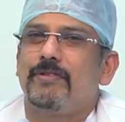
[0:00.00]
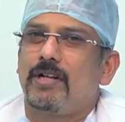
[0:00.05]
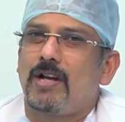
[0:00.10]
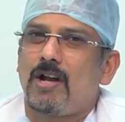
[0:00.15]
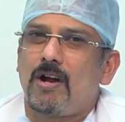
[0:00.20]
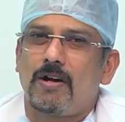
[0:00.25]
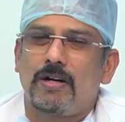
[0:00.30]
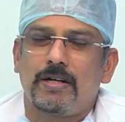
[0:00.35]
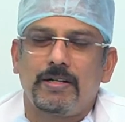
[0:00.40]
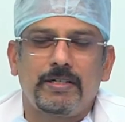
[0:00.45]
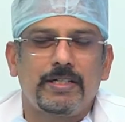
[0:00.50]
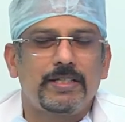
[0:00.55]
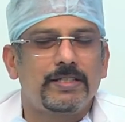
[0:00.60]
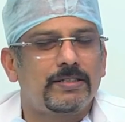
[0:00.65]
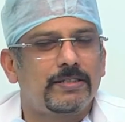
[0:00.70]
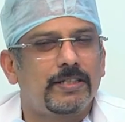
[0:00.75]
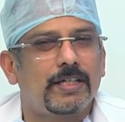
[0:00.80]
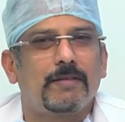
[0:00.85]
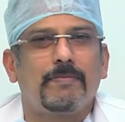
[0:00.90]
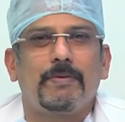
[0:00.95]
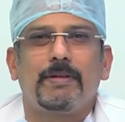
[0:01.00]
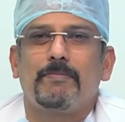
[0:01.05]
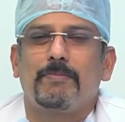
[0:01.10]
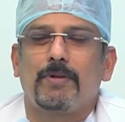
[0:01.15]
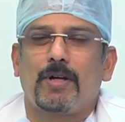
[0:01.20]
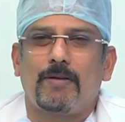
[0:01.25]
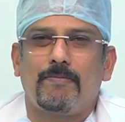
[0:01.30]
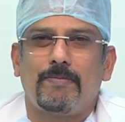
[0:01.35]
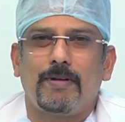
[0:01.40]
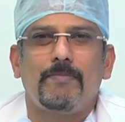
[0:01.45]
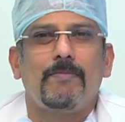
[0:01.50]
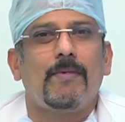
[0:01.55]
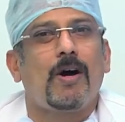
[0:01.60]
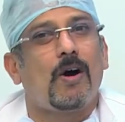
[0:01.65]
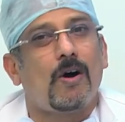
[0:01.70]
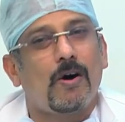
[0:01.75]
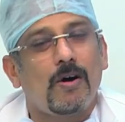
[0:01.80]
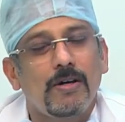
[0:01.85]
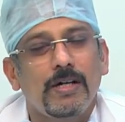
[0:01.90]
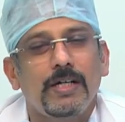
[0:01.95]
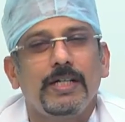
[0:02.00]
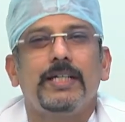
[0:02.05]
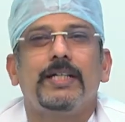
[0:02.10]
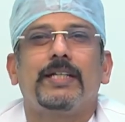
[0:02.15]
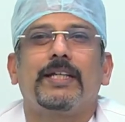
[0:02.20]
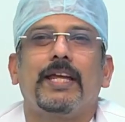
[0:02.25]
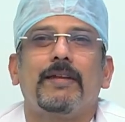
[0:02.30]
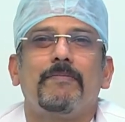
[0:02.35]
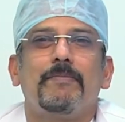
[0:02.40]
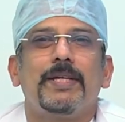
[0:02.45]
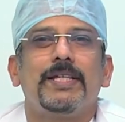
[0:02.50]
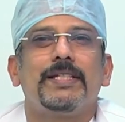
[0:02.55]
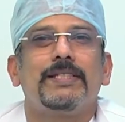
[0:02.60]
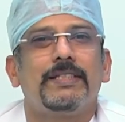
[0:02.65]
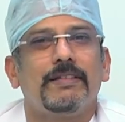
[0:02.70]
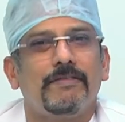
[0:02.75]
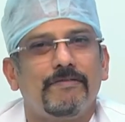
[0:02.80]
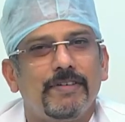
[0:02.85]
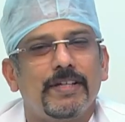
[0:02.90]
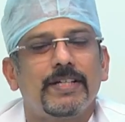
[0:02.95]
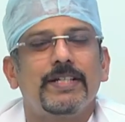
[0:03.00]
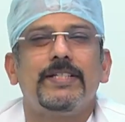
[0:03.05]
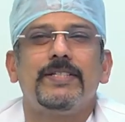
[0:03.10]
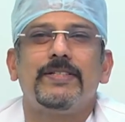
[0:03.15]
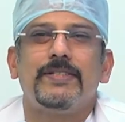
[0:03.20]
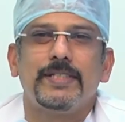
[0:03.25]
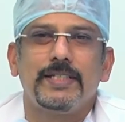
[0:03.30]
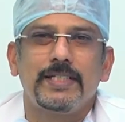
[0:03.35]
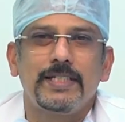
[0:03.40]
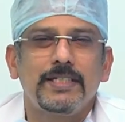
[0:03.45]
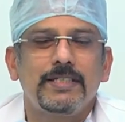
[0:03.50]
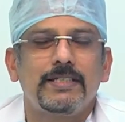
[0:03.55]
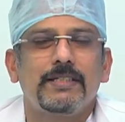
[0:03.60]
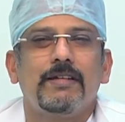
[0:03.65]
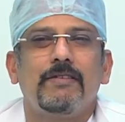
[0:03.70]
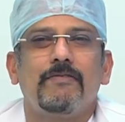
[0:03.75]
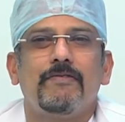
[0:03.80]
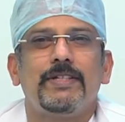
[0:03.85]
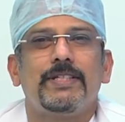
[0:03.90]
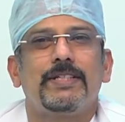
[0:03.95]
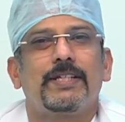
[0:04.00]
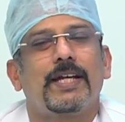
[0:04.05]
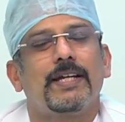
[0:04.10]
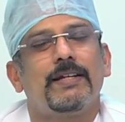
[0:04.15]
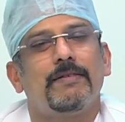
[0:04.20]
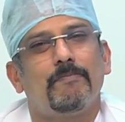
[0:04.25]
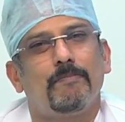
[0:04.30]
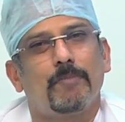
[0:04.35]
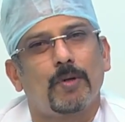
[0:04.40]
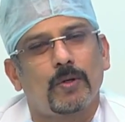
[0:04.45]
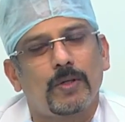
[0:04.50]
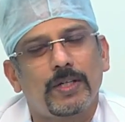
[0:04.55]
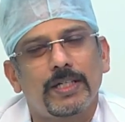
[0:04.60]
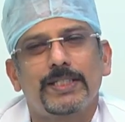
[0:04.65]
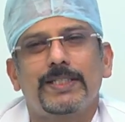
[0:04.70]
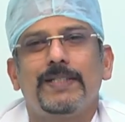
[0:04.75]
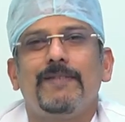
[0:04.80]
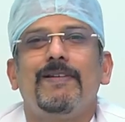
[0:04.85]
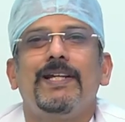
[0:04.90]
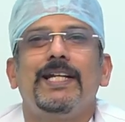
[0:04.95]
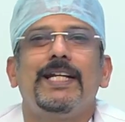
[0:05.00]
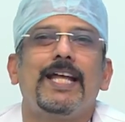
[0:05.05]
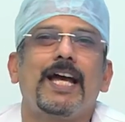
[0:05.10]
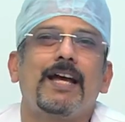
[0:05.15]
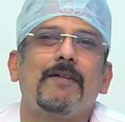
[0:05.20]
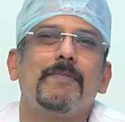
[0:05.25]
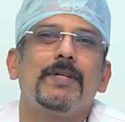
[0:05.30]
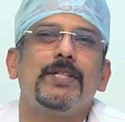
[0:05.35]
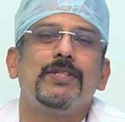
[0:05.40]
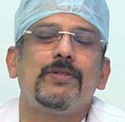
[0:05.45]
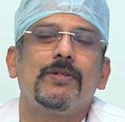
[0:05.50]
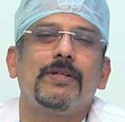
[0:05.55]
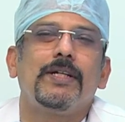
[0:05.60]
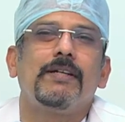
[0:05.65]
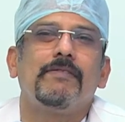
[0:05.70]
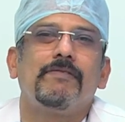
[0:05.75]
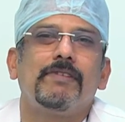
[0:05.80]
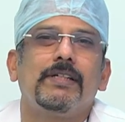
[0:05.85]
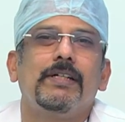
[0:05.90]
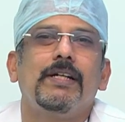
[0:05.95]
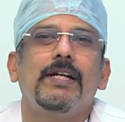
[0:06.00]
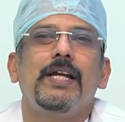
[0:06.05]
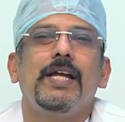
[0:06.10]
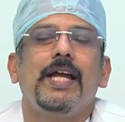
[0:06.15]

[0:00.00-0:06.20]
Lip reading: non-disturbing problem, or it can be a severe disease which can progressively damage your liver